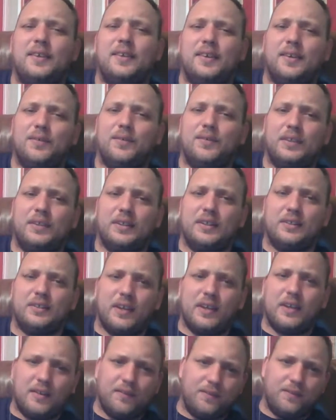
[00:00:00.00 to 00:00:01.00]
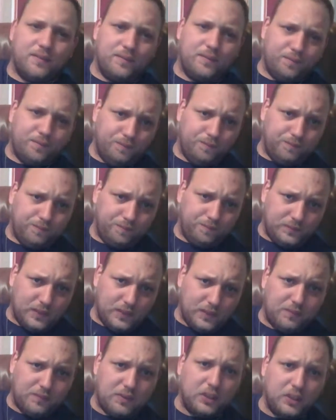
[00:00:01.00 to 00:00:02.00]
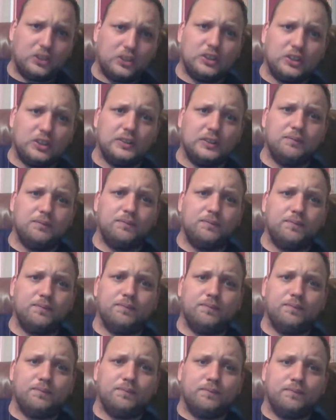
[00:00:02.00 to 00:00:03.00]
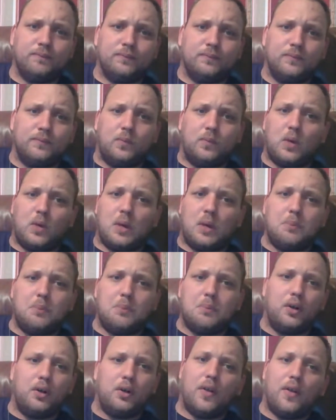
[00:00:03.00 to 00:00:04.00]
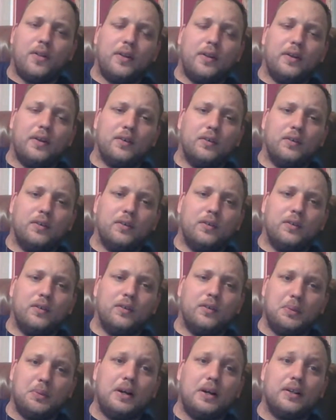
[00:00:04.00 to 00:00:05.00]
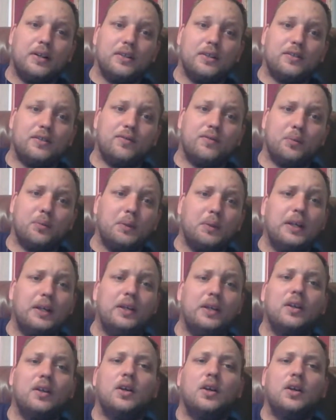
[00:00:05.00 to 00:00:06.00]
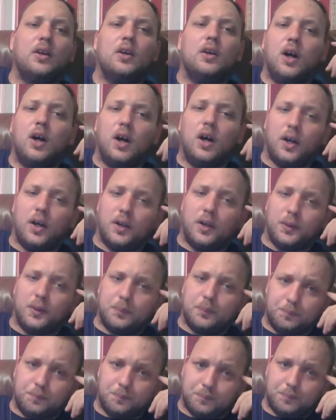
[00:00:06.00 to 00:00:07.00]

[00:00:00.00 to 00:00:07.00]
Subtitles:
if it doesn't have a function, why put it on there? To be honest, for me, um,